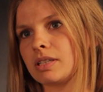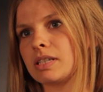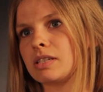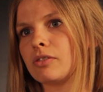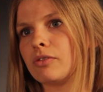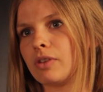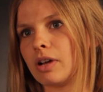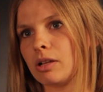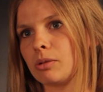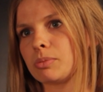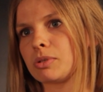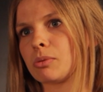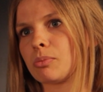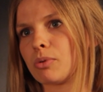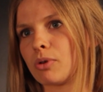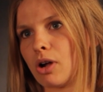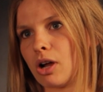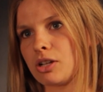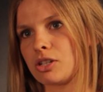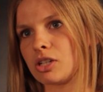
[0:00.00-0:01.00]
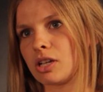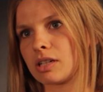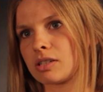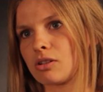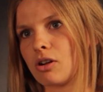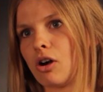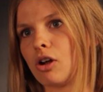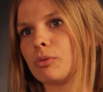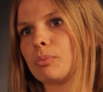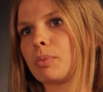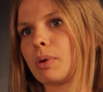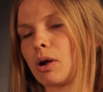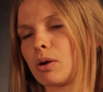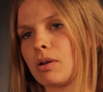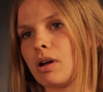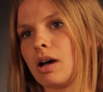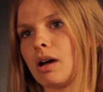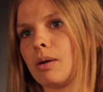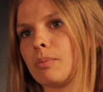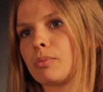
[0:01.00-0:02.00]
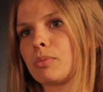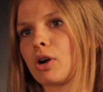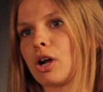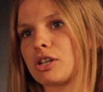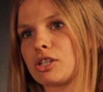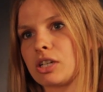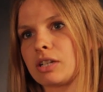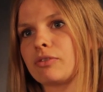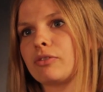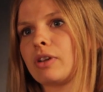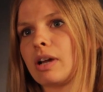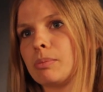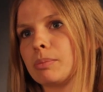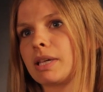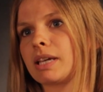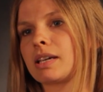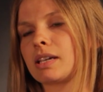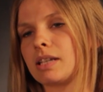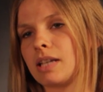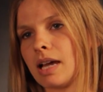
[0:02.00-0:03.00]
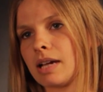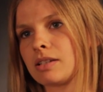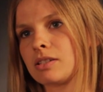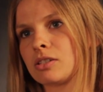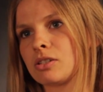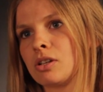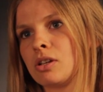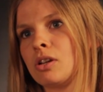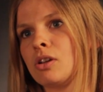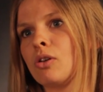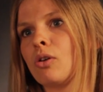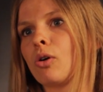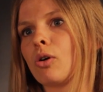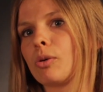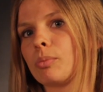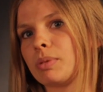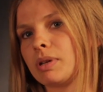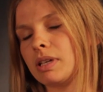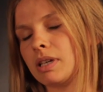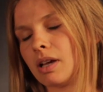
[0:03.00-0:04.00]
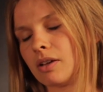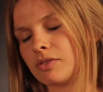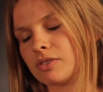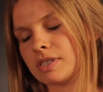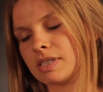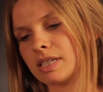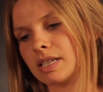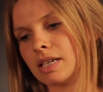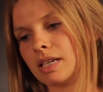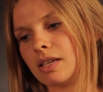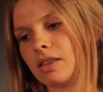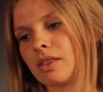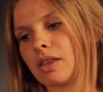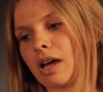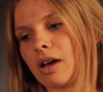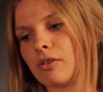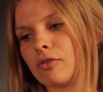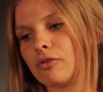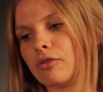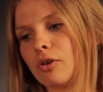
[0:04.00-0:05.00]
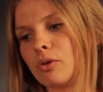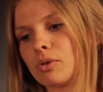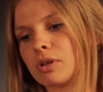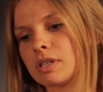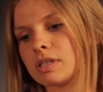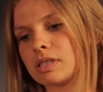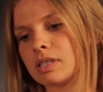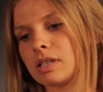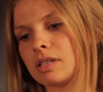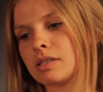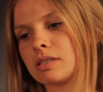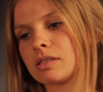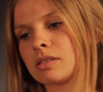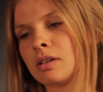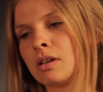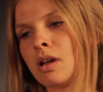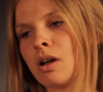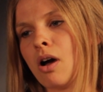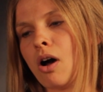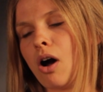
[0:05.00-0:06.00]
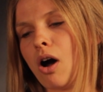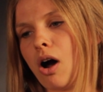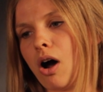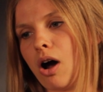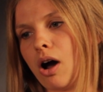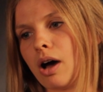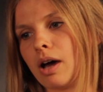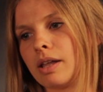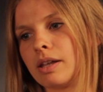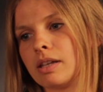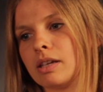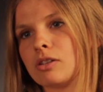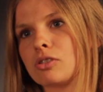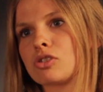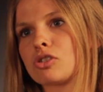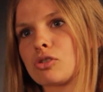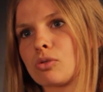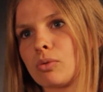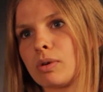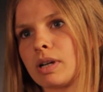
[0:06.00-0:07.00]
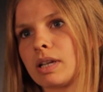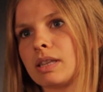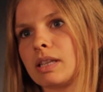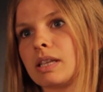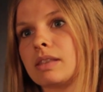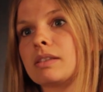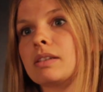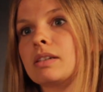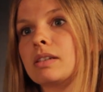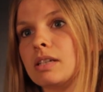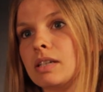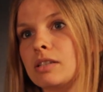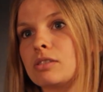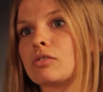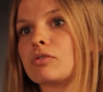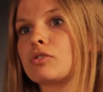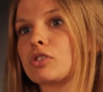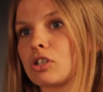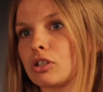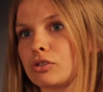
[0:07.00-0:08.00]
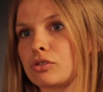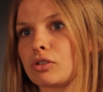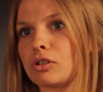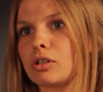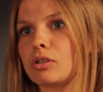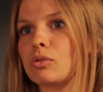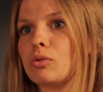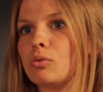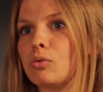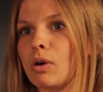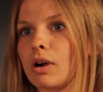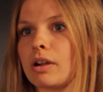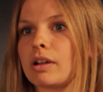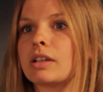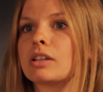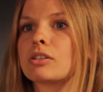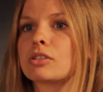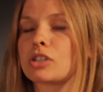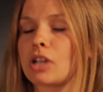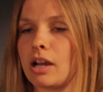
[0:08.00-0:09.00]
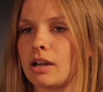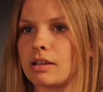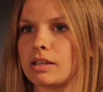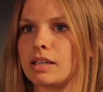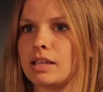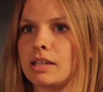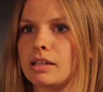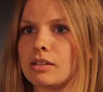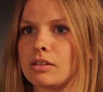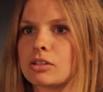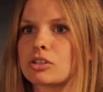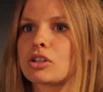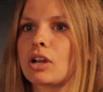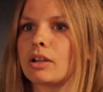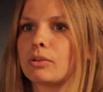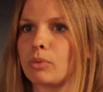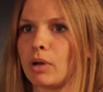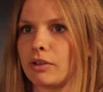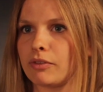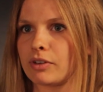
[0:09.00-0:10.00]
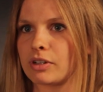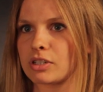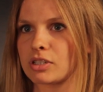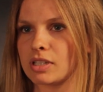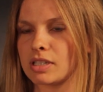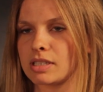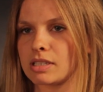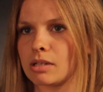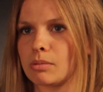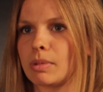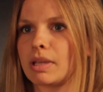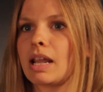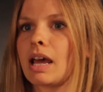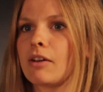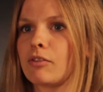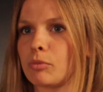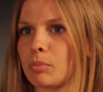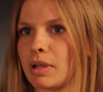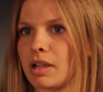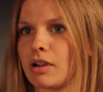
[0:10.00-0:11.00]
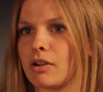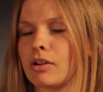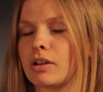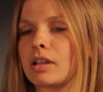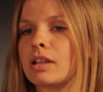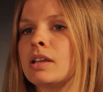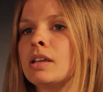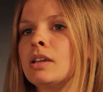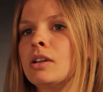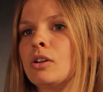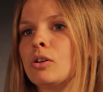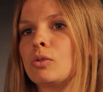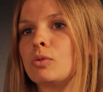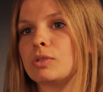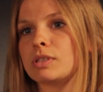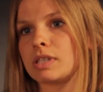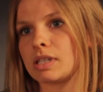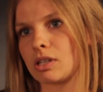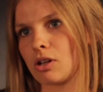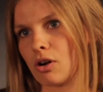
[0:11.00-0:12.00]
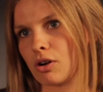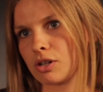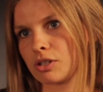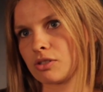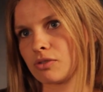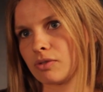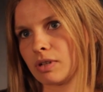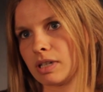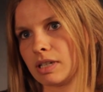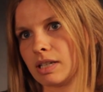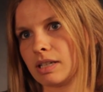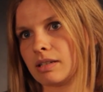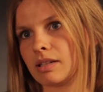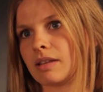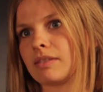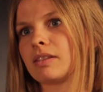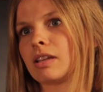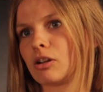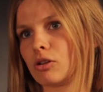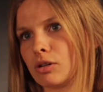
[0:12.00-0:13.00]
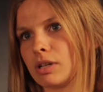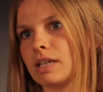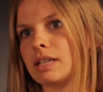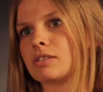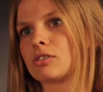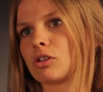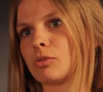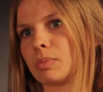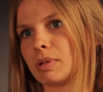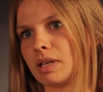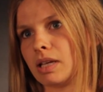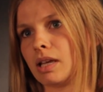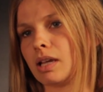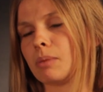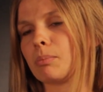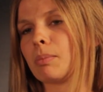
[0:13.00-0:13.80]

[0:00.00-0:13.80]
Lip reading: developed a project called Project Family Connect, or PFC, that focuses on ensuring that the needs of children who are in the child welfare system and have a parent who's incarcerated, that their needs are being